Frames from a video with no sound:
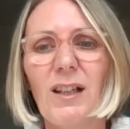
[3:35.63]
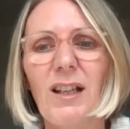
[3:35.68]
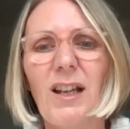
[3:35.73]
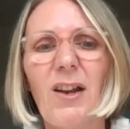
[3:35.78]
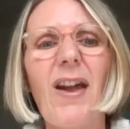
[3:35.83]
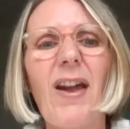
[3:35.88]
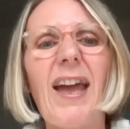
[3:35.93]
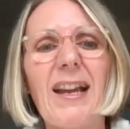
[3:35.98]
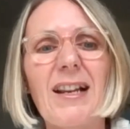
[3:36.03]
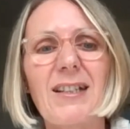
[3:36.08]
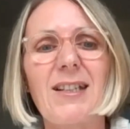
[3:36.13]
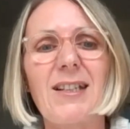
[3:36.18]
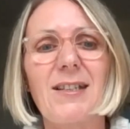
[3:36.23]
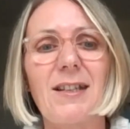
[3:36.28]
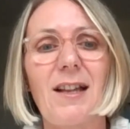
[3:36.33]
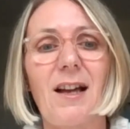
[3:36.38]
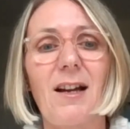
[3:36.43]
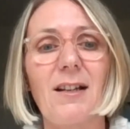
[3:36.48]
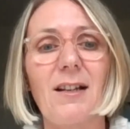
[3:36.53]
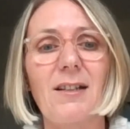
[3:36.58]
you know,
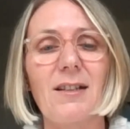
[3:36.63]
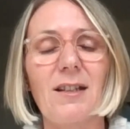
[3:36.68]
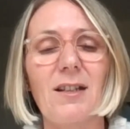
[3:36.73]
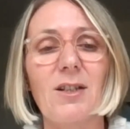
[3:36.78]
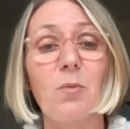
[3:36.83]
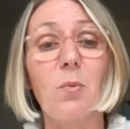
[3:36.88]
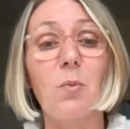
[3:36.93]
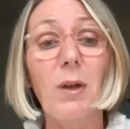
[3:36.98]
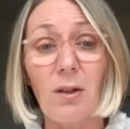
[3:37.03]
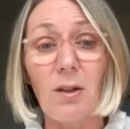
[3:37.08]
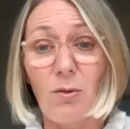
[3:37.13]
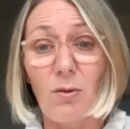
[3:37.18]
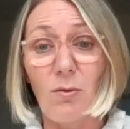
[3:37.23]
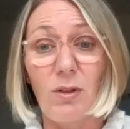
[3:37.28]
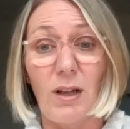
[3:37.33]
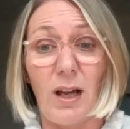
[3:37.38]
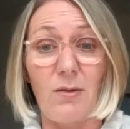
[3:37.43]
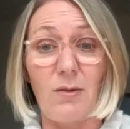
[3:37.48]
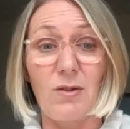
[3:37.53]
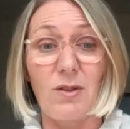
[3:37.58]
exercises, we can all
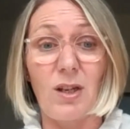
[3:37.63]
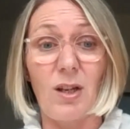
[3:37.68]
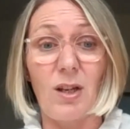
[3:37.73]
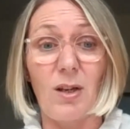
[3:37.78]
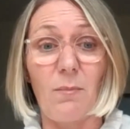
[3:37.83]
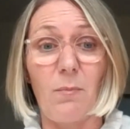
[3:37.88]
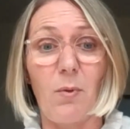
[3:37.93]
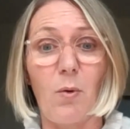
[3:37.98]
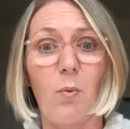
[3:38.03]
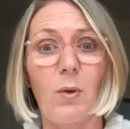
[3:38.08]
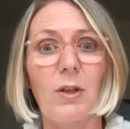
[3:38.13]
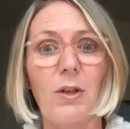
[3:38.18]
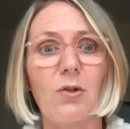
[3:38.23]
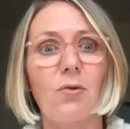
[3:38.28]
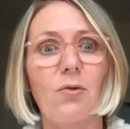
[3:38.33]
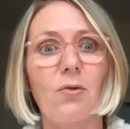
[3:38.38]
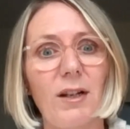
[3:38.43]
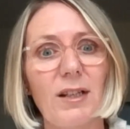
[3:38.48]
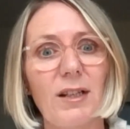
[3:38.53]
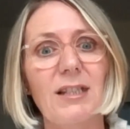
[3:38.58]
go to, but we
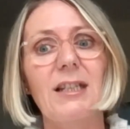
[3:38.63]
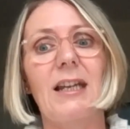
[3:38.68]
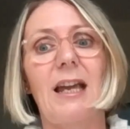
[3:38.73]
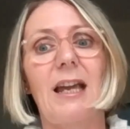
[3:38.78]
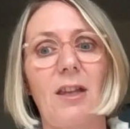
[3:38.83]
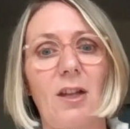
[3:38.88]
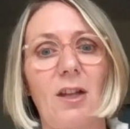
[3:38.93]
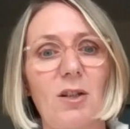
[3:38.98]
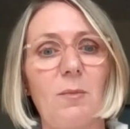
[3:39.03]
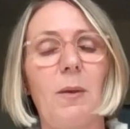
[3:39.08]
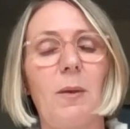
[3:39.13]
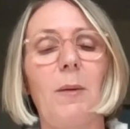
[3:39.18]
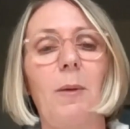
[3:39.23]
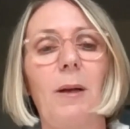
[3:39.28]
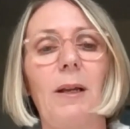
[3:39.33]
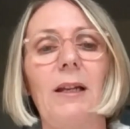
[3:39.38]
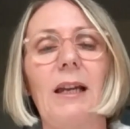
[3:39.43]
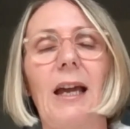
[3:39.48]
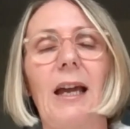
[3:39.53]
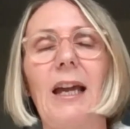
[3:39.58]
try to get those
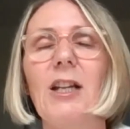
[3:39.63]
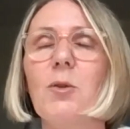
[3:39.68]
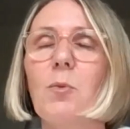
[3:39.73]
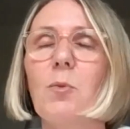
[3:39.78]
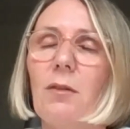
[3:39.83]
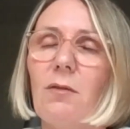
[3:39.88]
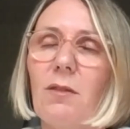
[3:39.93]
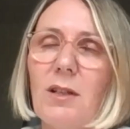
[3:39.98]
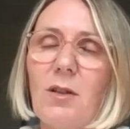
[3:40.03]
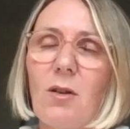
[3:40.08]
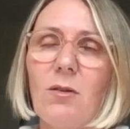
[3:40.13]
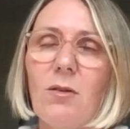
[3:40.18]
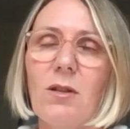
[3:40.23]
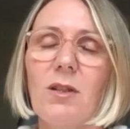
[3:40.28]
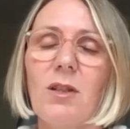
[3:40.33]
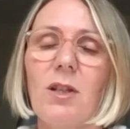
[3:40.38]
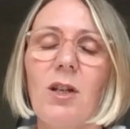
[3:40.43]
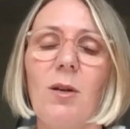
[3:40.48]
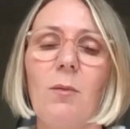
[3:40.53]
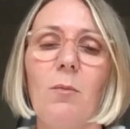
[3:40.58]
people engaged, whether it's
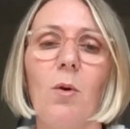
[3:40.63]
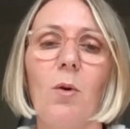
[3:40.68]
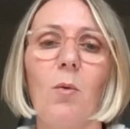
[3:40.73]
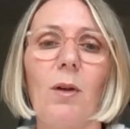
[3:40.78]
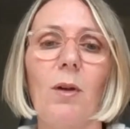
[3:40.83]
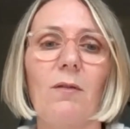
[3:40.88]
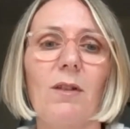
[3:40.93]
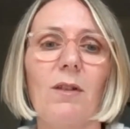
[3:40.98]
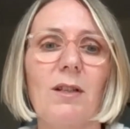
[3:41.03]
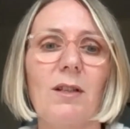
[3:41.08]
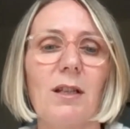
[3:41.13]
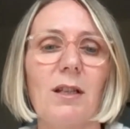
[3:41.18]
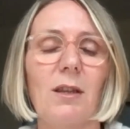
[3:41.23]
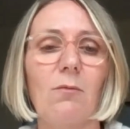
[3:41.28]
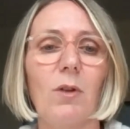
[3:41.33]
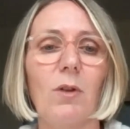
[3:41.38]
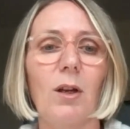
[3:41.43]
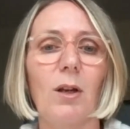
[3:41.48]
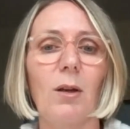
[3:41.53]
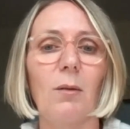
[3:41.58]
on Zoom or whether it's in
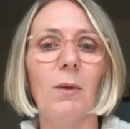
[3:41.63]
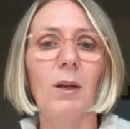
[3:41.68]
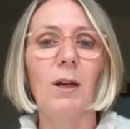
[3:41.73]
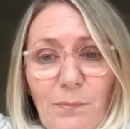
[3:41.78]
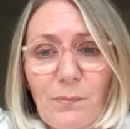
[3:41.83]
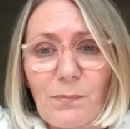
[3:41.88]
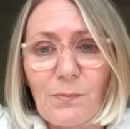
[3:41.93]
the room.